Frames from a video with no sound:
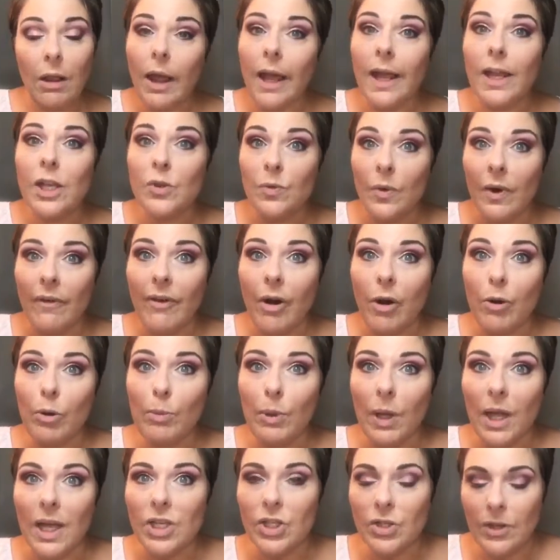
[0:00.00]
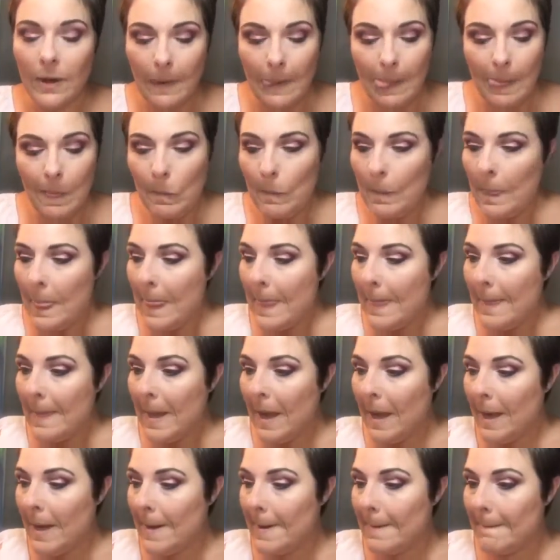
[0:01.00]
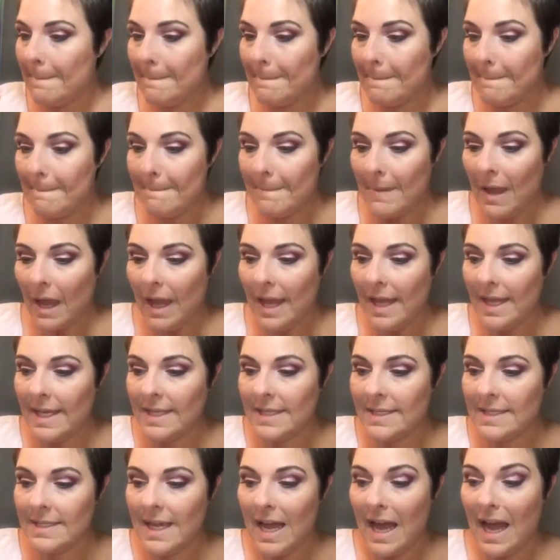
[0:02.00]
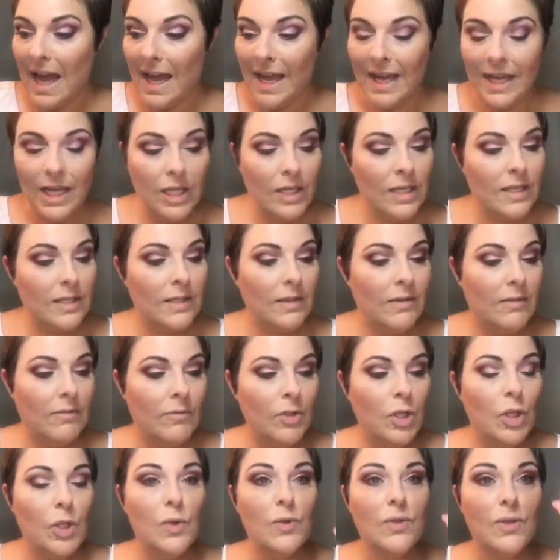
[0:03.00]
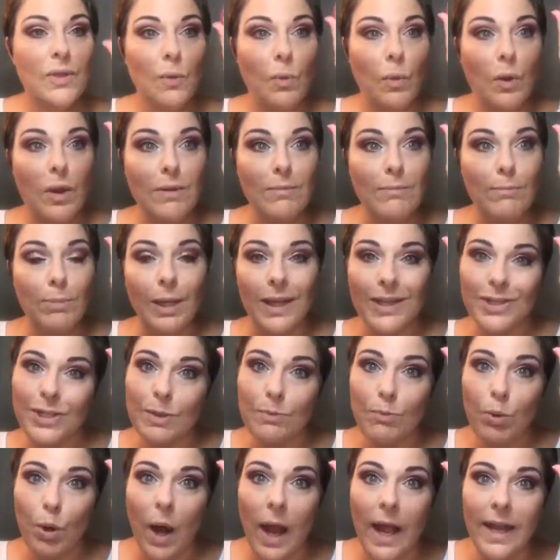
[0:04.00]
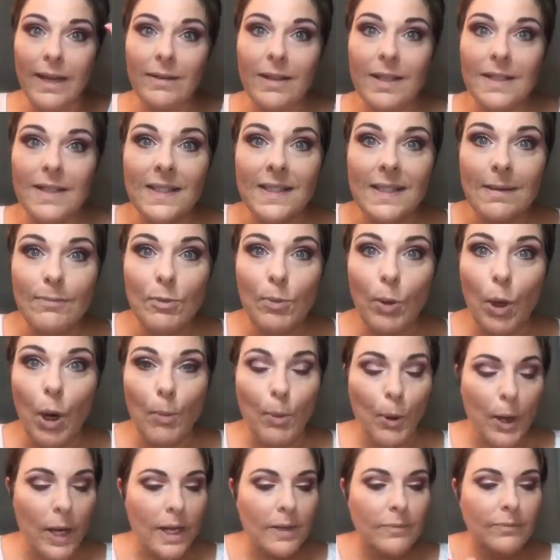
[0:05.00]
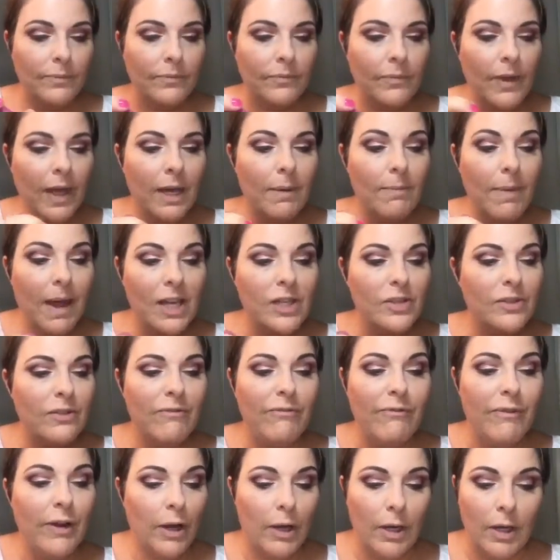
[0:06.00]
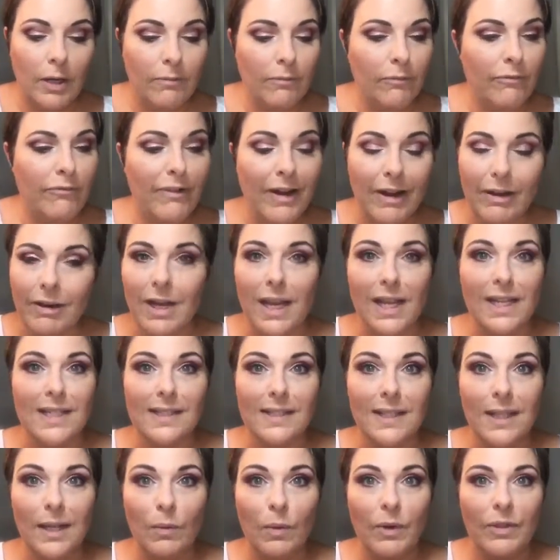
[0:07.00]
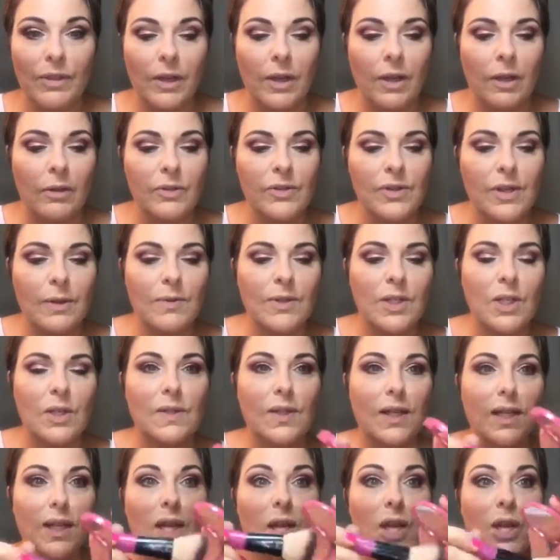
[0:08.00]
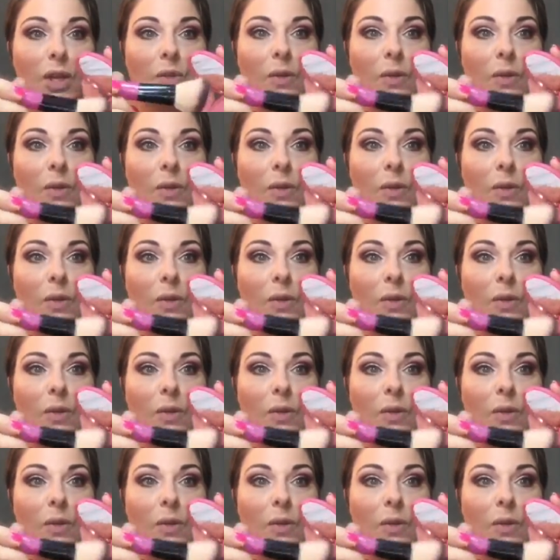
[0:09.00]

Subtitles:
Clay 12-hour blush. And I used the one Blushing Bride because it seemed appropriate. And it matched very, very nicely with the colors I was using.